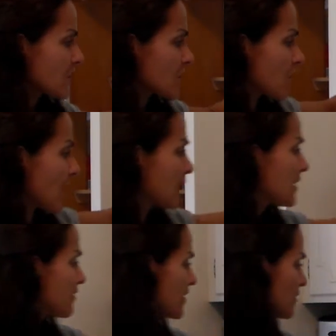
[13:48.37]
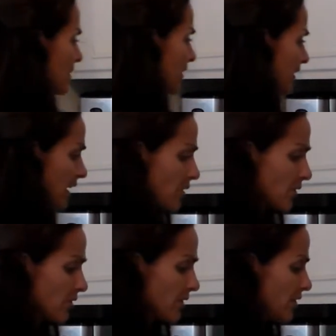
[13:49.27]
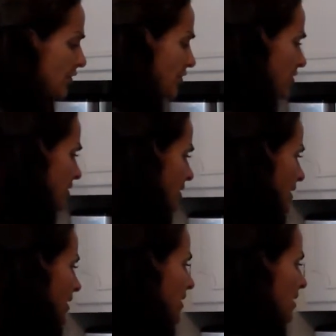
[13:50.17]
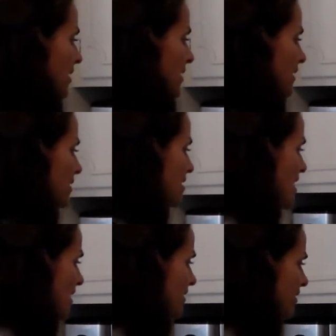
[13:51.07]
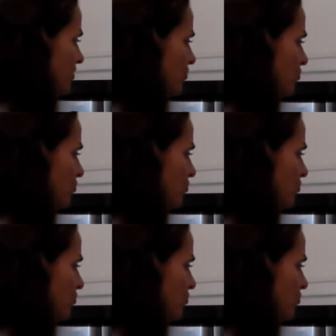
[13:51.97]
So I leave them on the counter here, next to